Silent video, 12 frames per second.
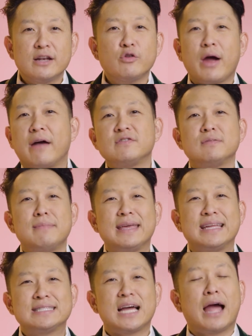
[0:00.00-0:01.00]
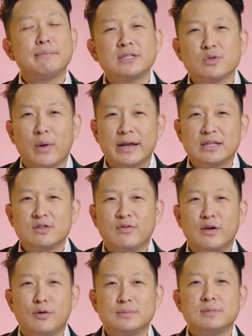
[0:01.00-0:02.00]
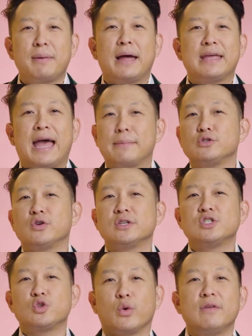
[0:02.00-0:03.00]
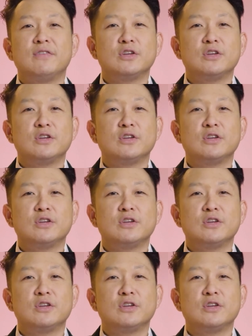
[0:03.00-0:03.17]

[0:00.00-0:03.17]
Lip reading: and craft of making timeless weddings films by capturing a story